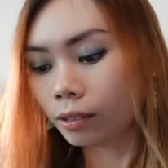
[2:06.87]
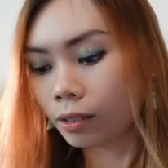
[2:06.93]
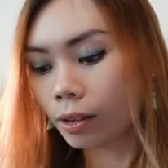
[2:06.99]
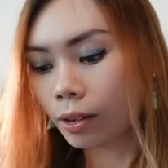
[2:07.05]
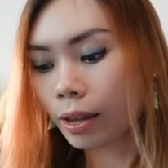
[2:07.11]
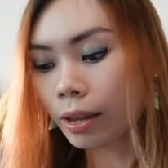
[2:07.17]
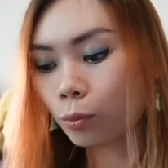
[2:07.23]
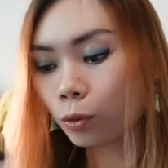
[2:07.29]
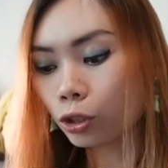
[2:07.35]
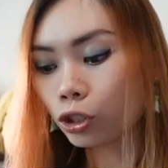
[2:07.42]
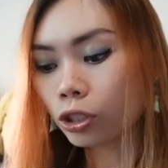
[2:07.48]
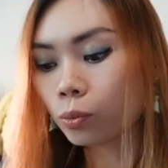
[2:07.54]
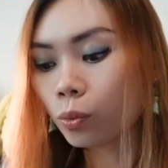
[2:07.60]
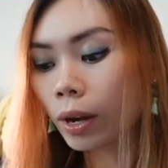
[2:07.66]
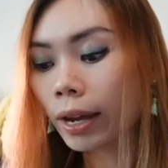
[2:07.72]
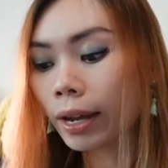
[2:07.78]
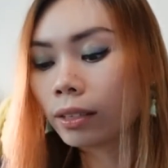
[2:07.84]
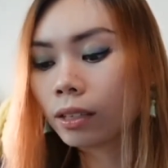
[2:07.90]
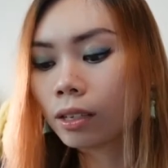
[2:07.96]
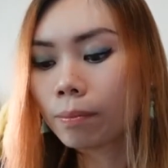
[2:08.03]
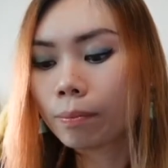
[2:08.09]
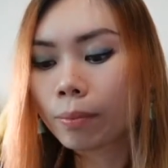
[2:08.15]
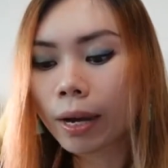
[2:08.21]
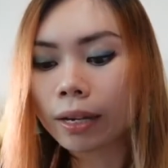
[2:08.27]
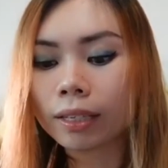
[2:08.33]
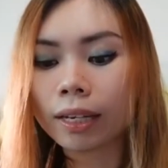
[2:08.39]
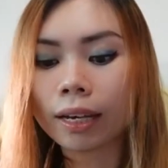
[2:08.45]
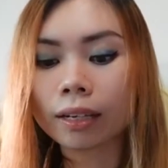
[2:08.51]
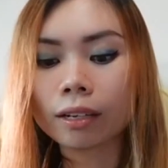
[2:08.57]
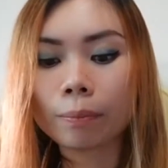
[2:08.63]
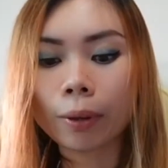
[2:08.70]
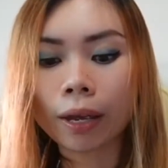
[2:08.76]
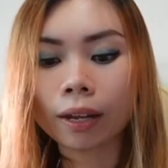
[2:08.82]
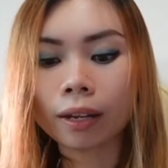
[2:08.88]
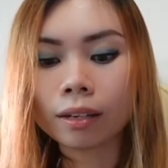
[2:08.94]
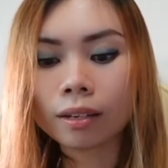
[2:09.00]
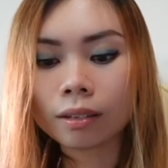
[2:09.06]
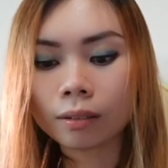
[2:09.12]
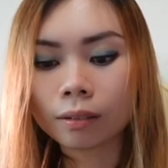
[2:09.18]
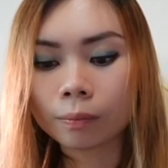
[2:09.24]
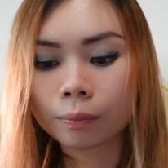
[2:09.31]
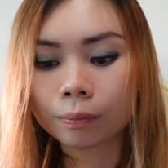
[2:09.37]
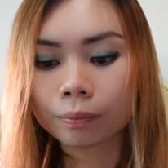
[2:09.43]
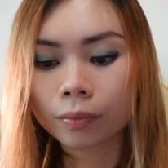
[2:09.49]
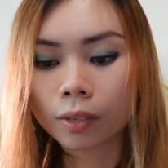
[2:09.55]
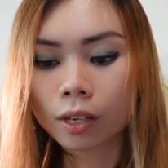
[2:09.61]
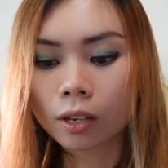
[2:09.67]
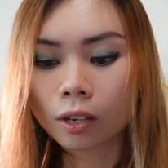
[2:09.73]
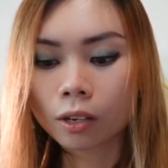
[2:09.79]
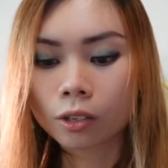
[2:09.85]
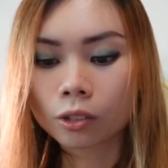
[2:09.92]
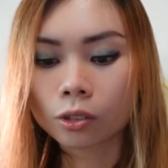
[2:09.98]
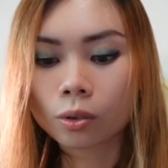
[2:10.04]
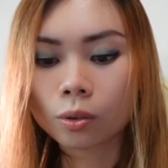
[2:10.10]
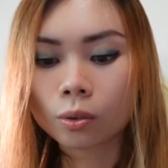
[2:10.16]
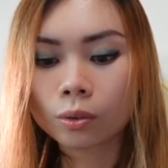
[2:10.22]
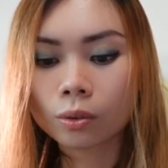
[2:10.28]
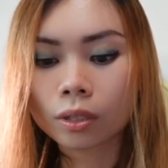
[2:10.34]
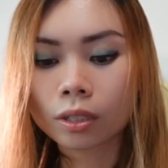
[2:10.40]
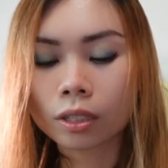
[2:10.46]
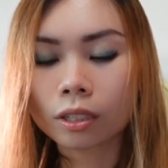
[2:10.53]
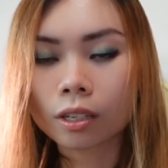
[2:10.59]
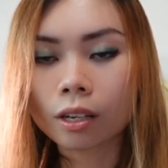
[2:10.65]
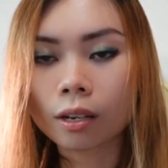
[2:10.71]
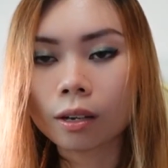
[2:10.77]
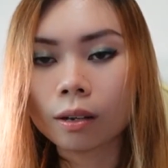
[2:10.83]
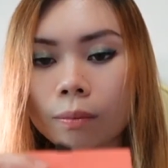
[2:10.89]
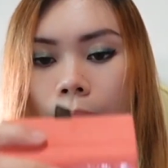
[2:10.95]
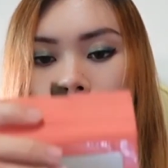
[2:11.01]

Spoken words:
and which is why I didn't buy the other palette. So this is the